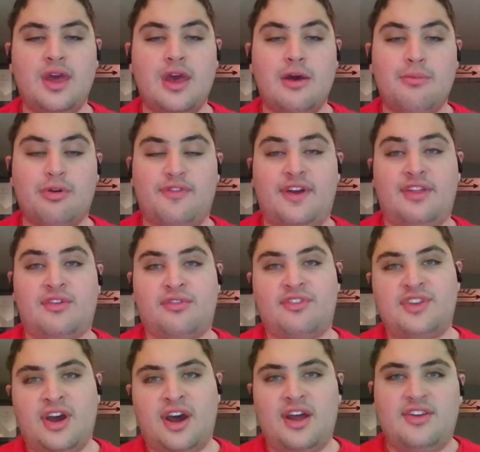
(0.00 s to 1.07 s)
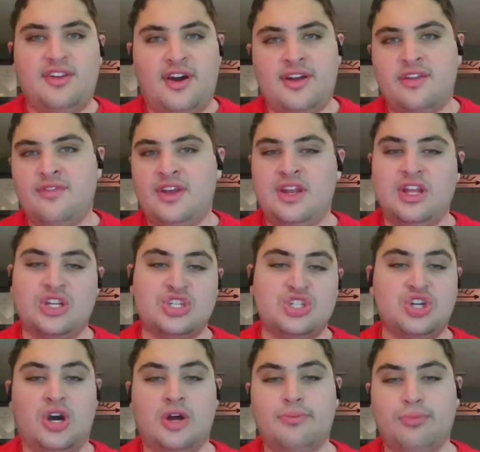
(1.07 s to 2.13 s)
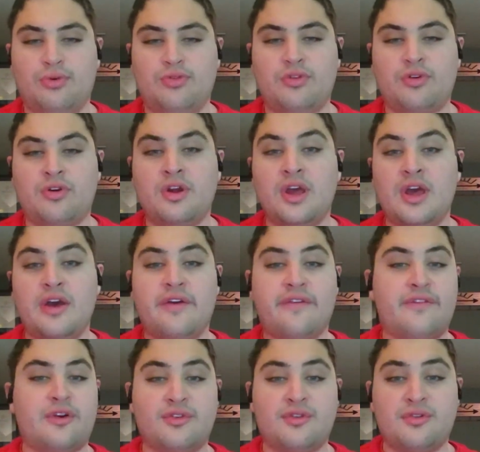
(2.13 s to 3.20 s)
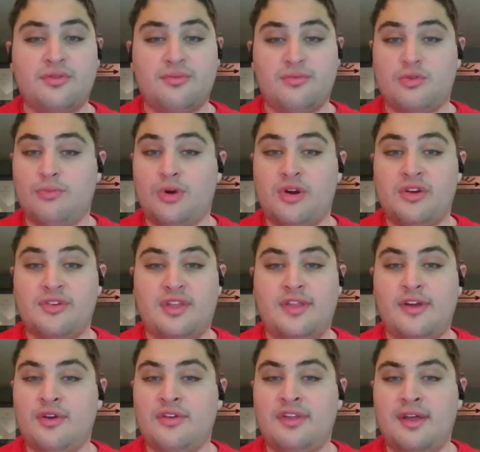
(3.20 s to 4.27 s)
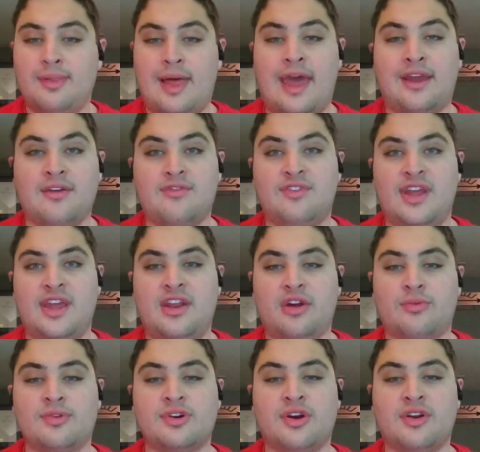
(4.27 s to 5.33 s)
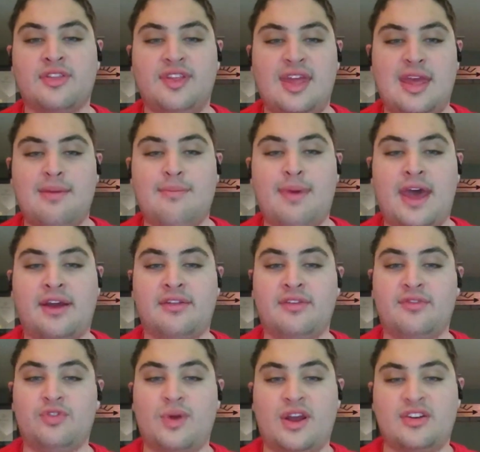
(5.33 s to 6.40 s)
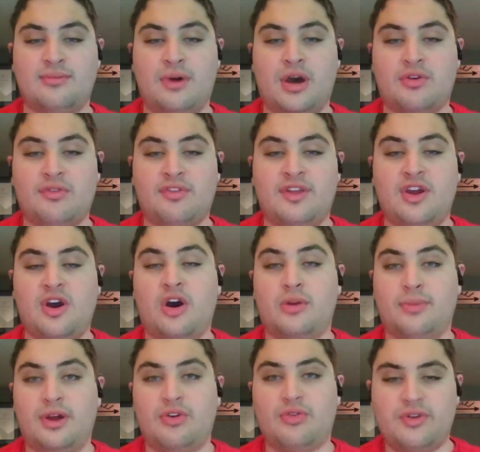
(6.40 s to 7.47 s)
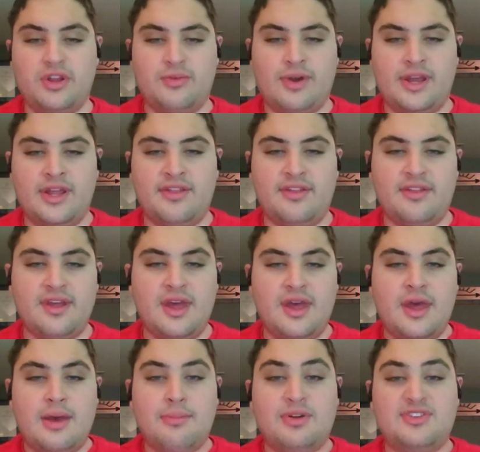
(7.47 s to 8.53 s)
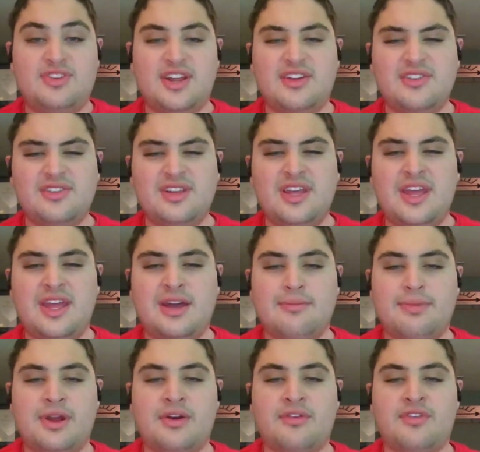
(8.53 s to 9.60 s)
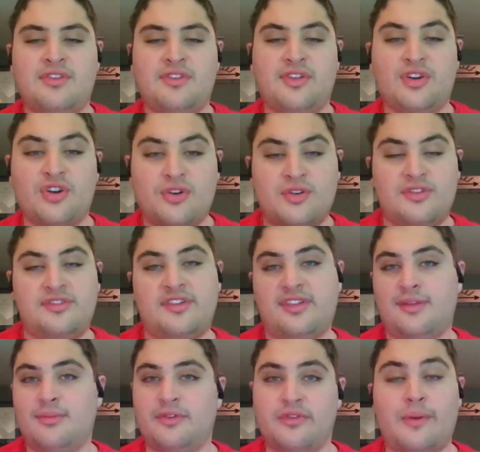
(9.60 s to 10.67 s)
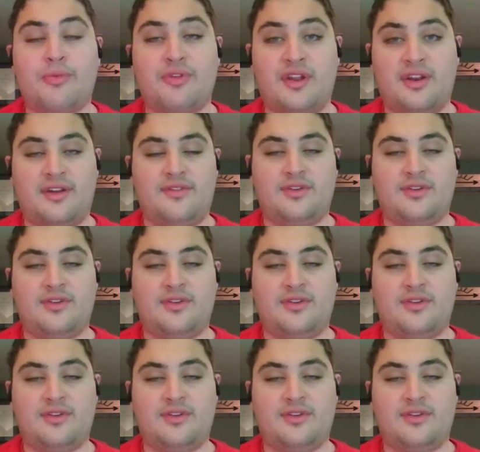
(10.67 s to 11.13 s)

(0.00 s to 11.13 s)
Professors Todd Donovan and Sean Bowler further remark that there is a lack of data regarding the impacts of direct democracy on minority rights, particularly in comparison to the current system of representative